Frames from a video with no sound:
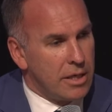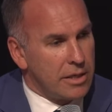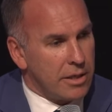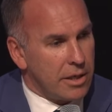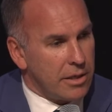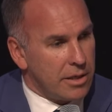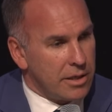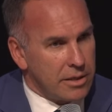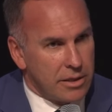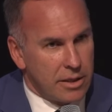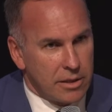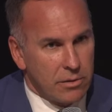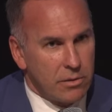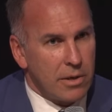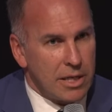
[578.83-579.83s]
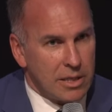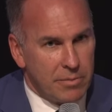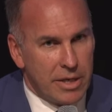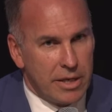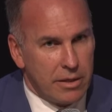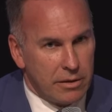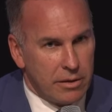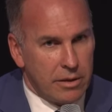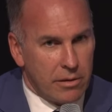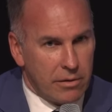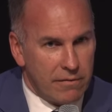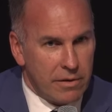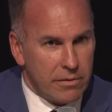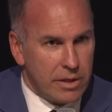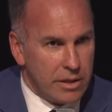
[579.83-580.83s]
So there's always been
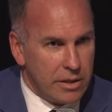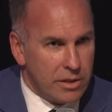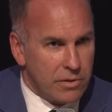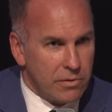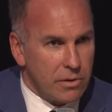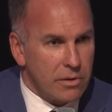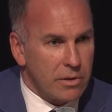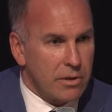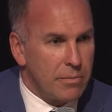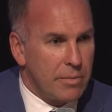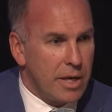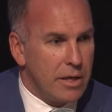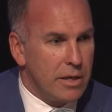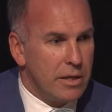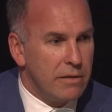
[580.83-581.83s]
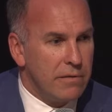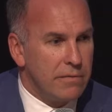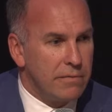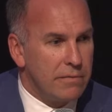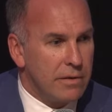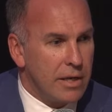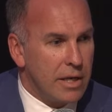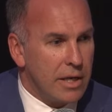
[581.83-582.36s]
a very strong competitive